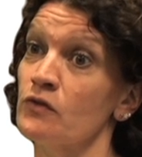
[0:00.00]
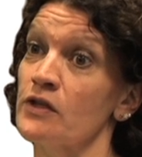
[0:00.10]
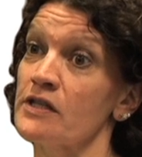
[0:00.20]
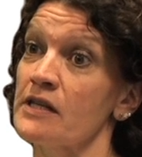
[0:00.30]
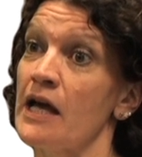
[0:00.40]

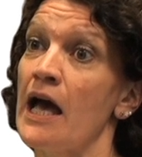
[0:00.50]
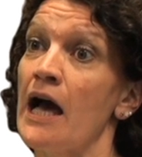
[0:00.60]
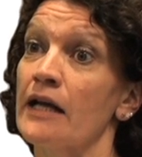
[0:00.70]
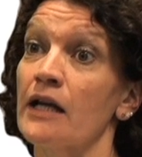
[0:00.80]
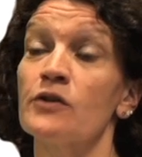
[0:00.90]
voice,
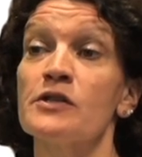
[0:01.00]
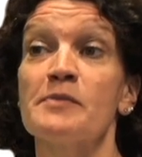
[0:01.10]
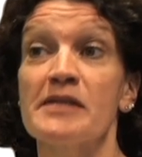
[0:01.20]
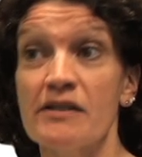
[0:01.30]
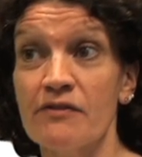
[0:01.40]
and I could
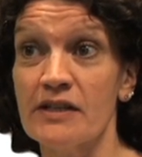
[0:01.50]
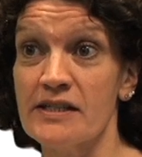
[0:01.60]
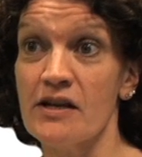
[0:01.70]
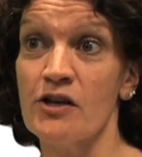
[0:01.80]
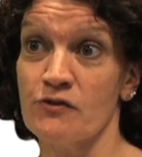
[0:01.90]
specifically
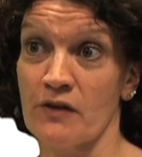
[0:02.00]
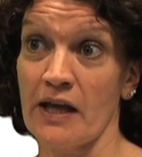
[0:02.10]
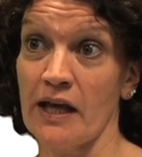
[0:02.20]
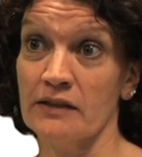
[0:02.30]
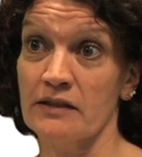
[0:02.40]
search for
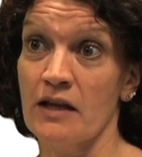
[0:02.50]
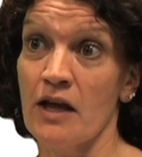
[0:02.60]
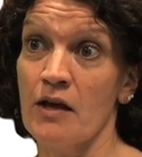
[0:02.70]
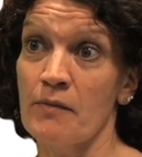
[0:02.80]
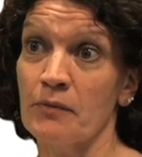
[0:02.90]
that,
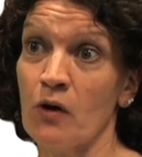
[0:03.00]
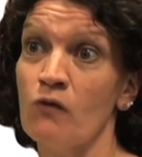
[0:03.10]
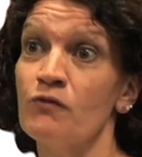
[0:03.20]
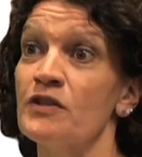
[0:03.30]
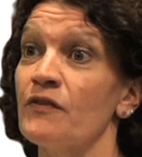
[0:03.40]

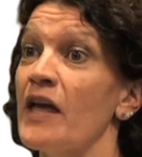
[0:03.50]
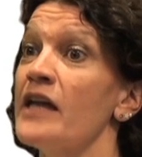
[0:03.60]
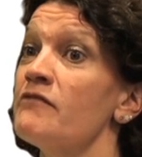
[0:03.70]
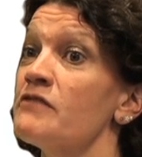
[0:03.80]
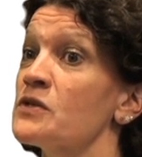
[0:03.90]
confident that
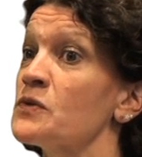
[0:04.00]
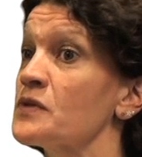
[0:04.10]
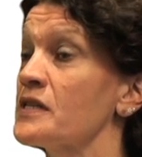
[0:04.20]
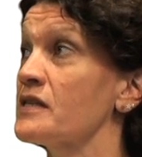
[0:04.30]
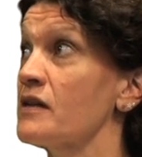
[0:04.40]
any
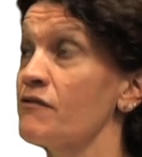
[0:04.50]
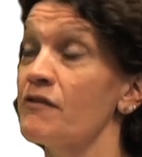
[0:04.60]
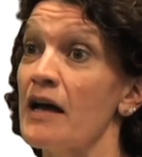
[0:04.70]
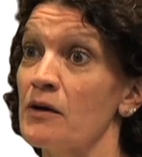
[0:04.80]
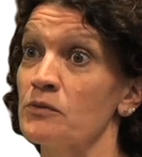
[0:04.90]
resources I
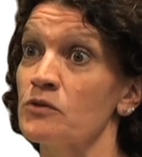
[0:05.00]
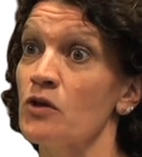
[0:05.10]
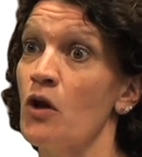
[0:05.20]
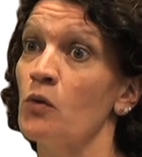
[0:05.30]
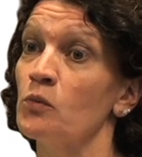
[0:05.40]
found
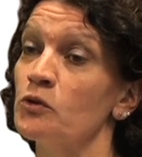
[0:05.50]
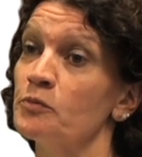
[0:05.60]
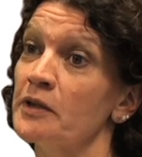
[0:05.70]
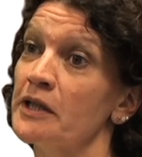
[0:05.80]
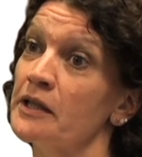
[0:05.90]

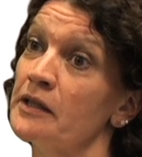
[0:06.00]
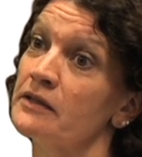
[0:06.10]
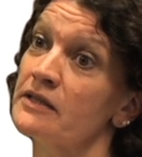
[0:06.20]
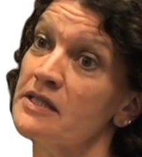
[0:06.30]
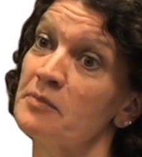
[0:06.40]
would be
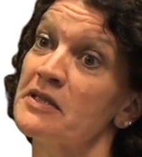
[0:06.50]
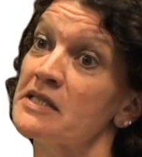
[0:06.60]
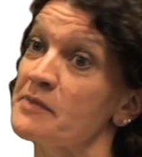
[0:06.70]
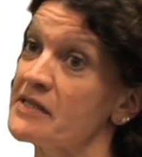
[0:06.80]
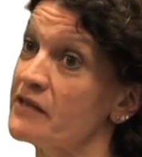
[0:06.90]
discipline
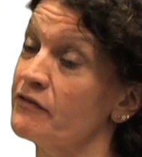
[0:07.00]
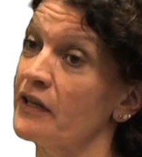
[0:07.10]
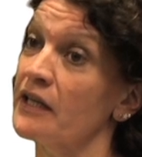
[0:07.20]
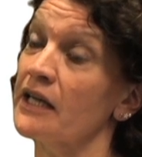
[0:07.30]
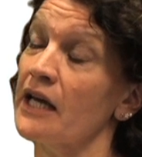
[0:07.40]

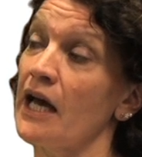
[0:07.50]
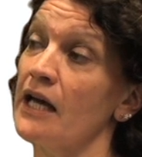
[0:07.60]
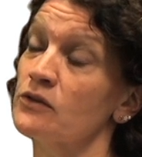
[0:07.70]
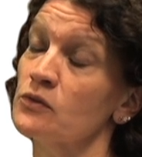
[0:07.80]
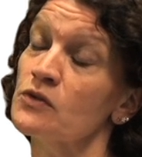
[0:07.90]
specific
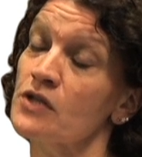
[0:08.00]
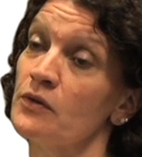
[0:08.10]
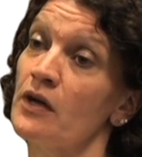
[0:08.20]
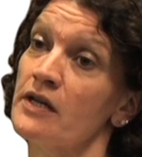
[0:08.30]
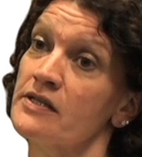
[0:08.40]
and also
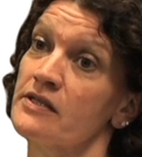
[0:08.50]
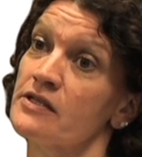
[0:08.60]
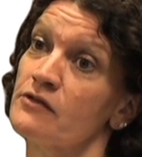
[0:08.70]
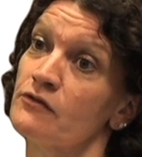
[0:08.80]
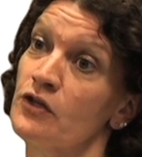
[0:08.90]

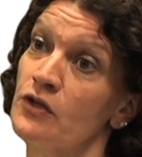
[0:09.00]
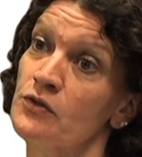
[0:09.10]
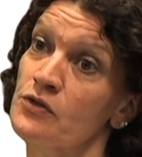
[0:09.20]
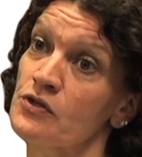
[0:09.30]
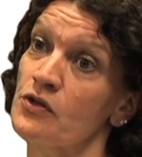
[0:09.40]
licensed for
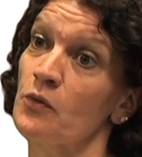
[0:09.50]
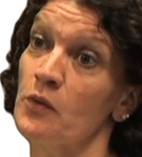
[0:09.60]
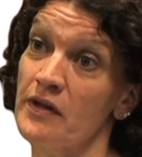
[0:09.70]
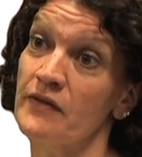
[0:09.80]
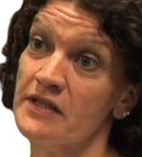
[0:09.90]
use
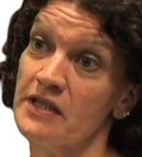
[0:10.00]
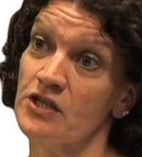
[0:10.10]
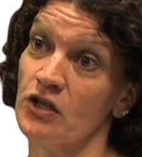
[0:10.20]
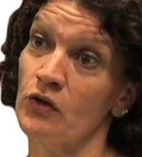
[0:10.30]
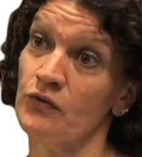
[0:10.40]
within the
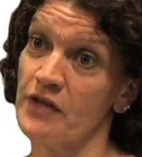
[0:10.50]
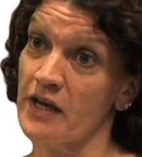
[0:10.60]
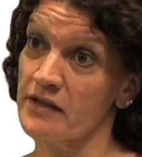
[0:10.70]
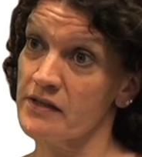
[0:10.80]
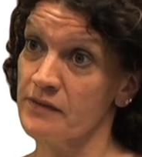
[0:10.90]
teaching
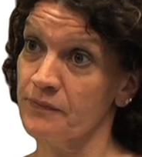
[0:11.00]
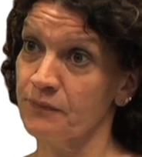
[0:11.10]
context.